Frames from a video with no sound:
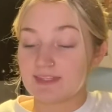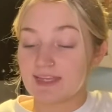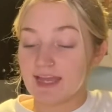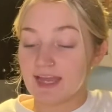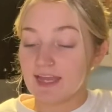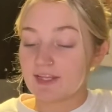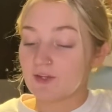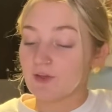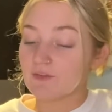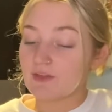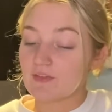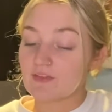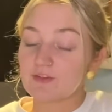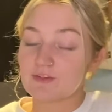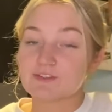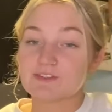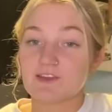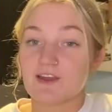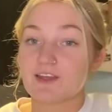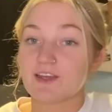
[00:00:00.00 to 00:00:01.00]
I know that
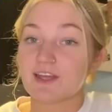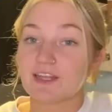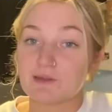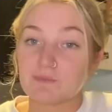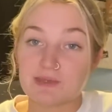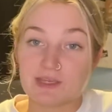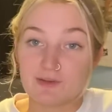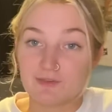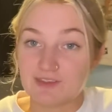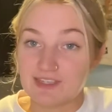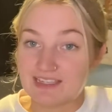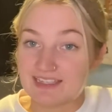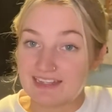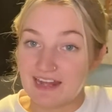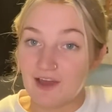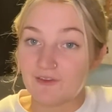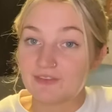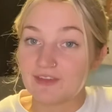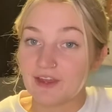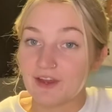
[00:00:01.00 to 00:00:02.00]
there's gonna be a vegan
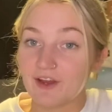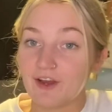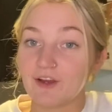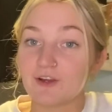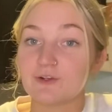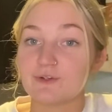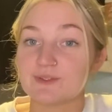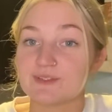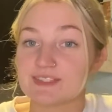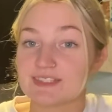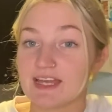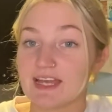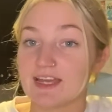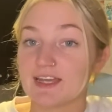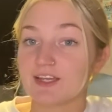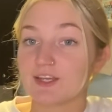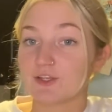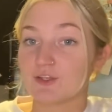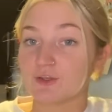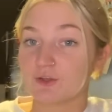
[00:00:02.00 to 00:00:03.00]
out there who's
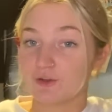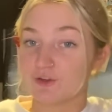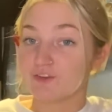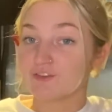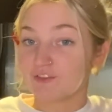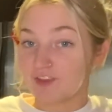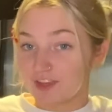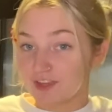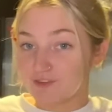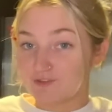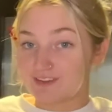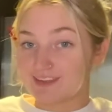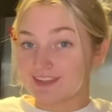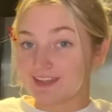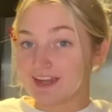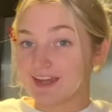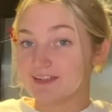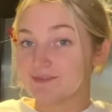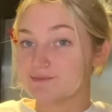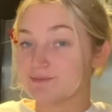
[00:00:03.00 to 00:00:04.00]
like, you're a fake
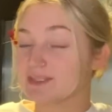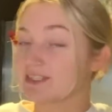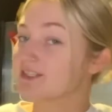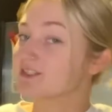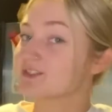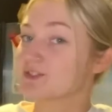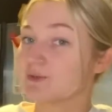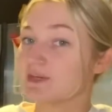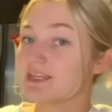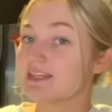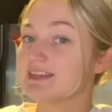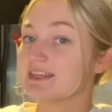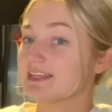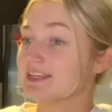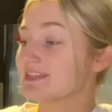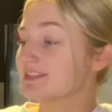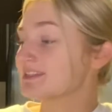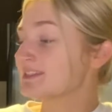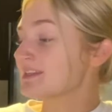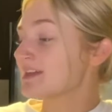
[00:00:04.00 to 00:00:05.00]
vegan because you eat
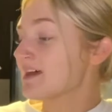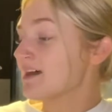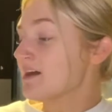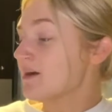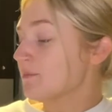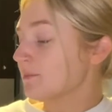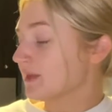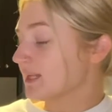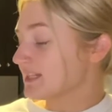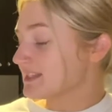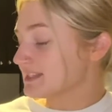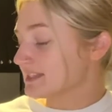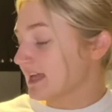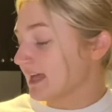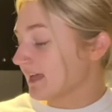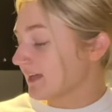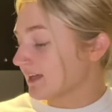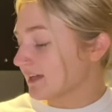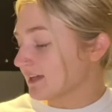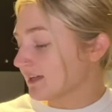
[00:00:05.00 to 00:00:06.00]
these. But it's
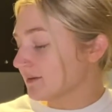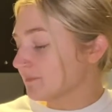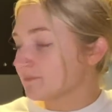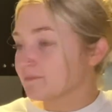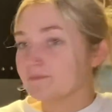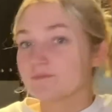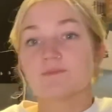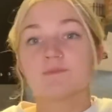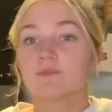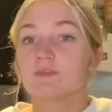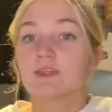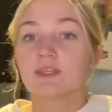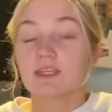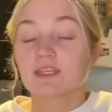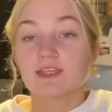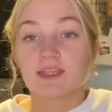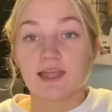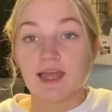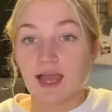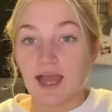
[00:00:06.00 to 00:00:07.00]
like,
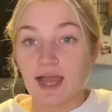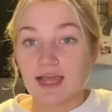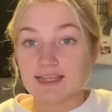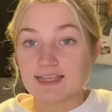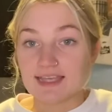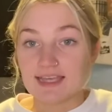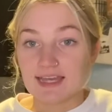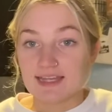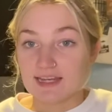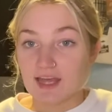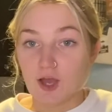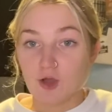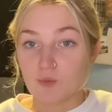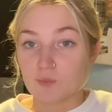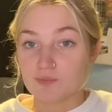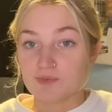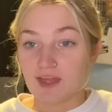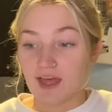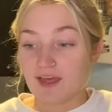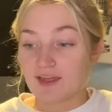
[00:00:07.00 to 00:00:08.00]
I can't
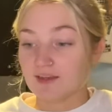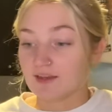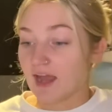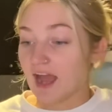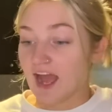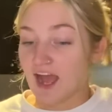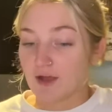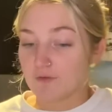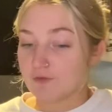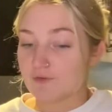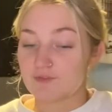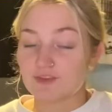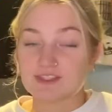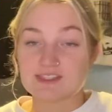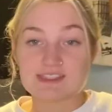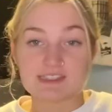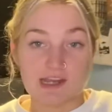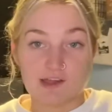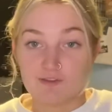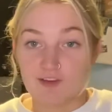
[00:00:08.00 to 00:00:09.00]
help that half of the
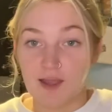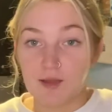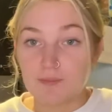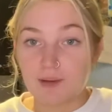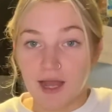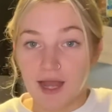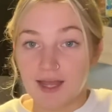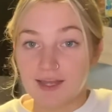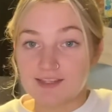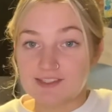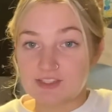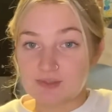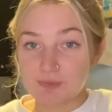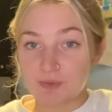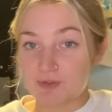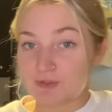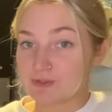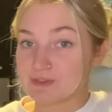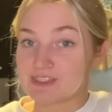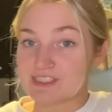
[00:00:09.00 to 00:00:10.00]
stuff I buy is
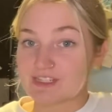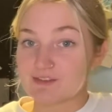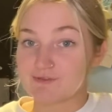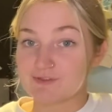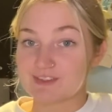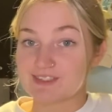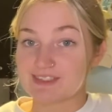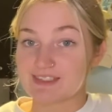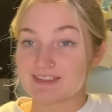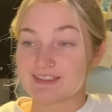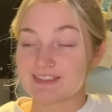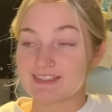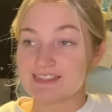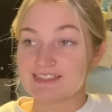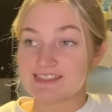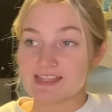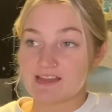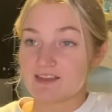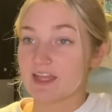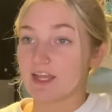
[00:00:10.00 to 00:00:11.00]
produced in
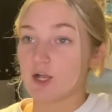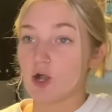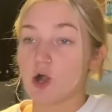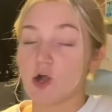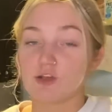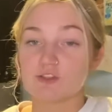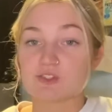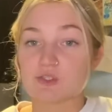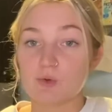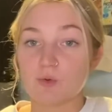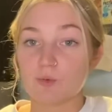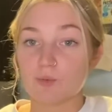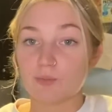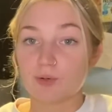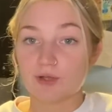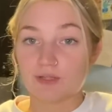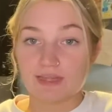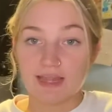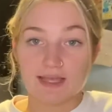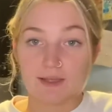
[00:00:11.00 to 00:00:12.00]
facilities that like also
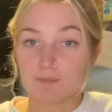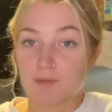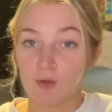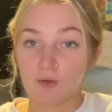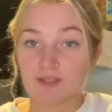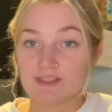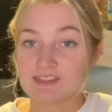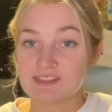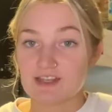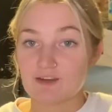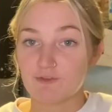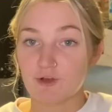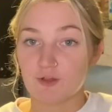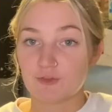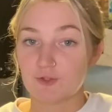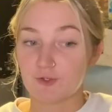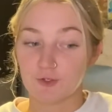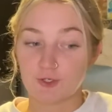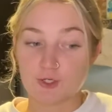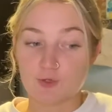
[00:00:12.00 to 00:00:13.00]
put like milk and stuff on
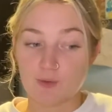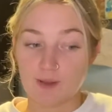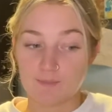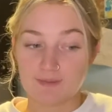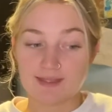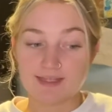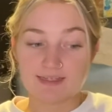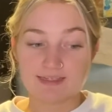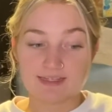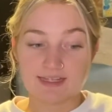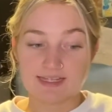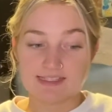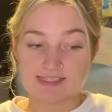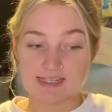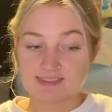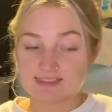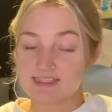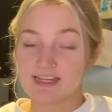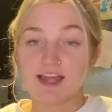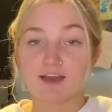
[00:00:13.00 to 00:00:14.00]
their equipment. It
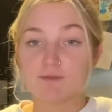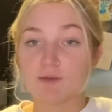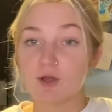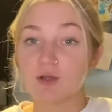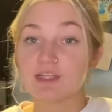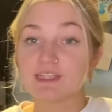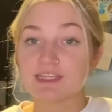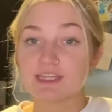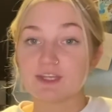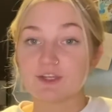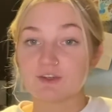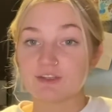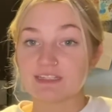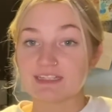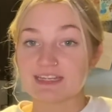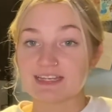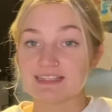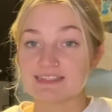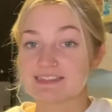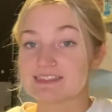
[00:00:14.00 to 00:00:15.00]
doesn't have milk in the
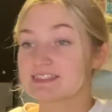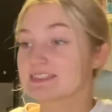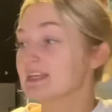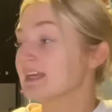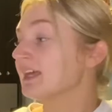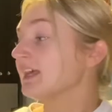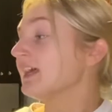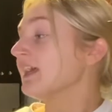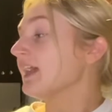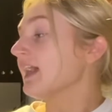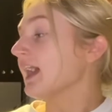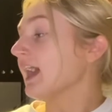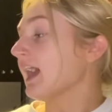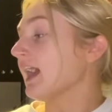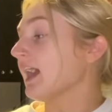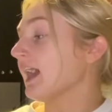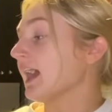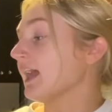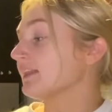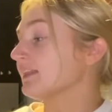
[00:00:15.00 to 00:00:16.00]
ingredients.
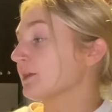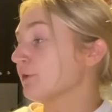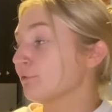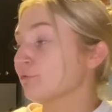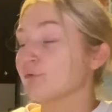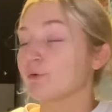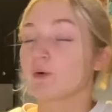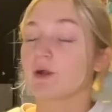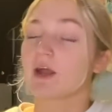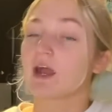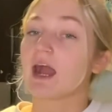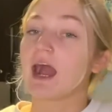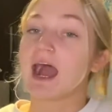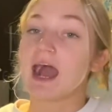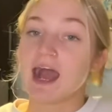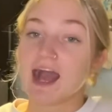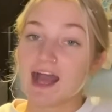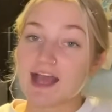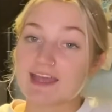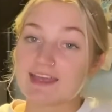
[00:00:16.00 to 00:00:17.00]
And therefore
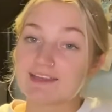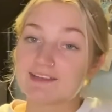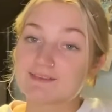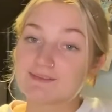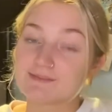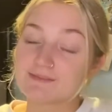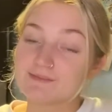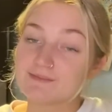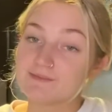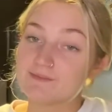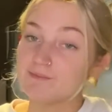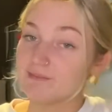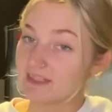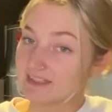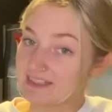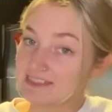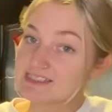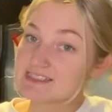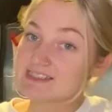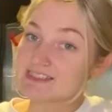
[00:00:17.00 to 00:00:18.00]
I make
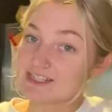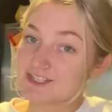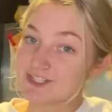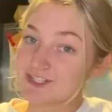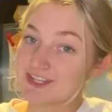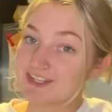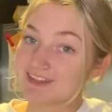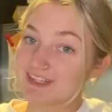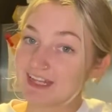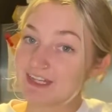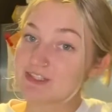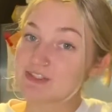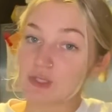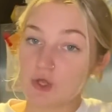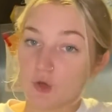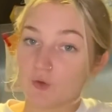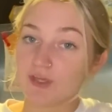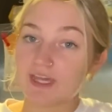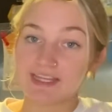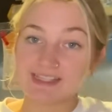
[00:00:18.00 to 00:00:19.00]
the decision that it's
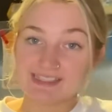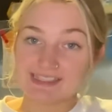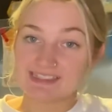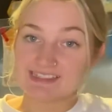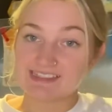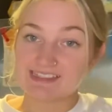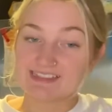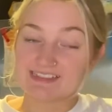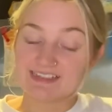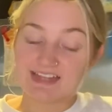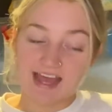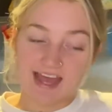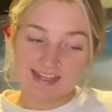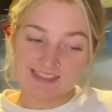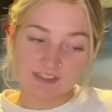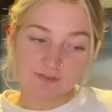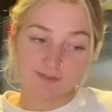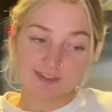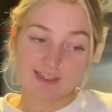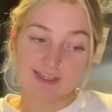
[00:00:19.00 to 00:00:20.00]
okay to eat
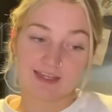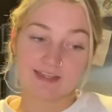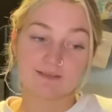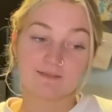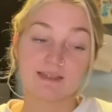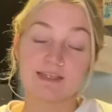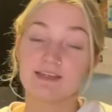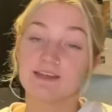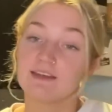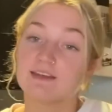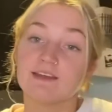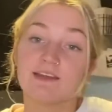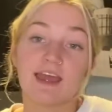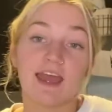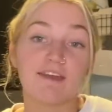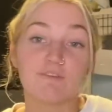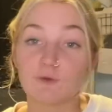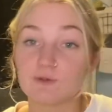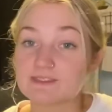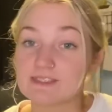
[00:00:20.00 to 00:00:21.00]
as a vegan.
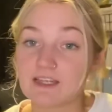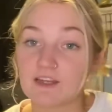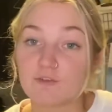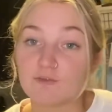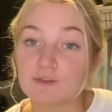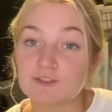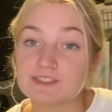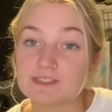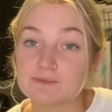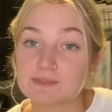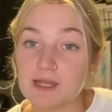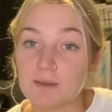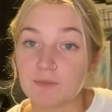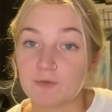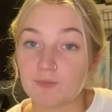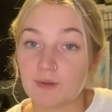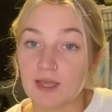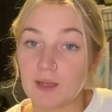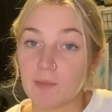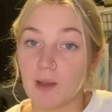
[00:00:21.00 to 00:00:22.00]
Everyone's gonna feel some type
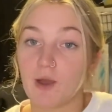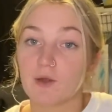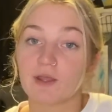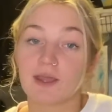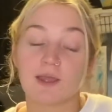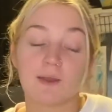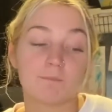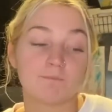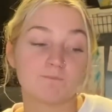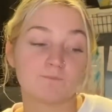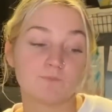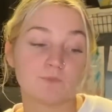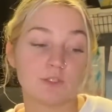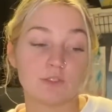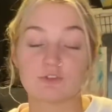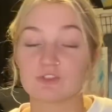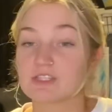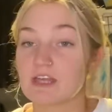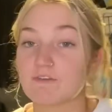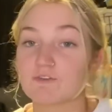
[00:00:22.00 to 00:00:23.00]
of way about it.
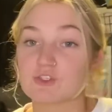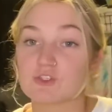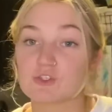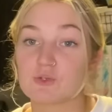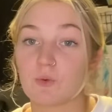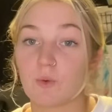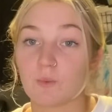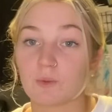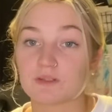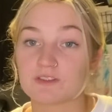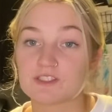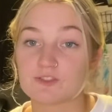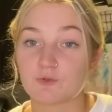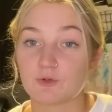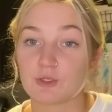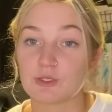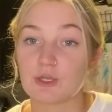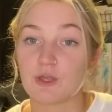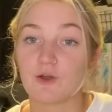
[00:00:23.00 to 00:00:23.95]
You just have to do what works for you.